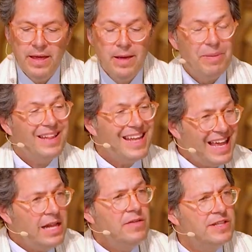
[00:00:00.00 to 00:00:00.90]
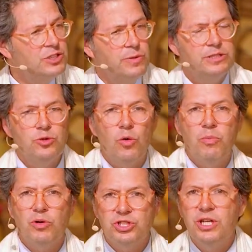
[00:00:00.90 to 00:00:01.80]
But at the end of this week's Torah
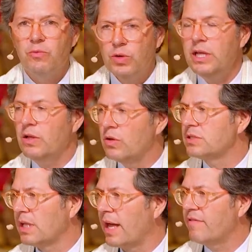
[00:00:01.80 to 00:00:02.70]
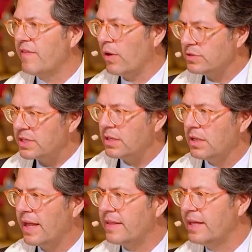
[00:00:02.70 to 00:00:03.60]
portion, it really looks like Pharaoh's going to
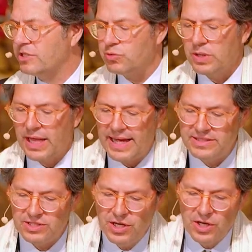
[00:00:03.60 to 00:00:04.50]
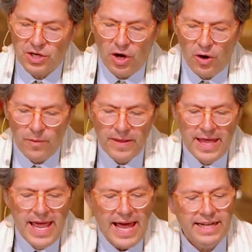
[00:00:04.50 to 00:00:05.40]
let the Israelites go.
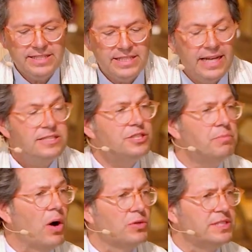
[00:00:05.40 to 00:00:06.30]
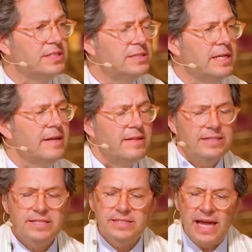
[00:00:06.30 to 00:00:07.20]
And he says to Moses,
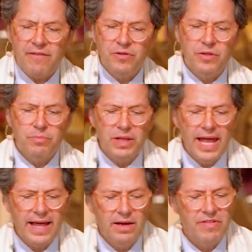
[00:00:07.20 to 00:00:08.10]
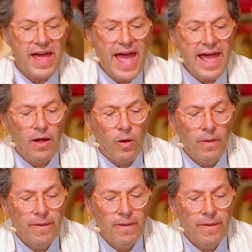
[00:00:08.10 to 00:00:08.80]
this is after the plague of the hail,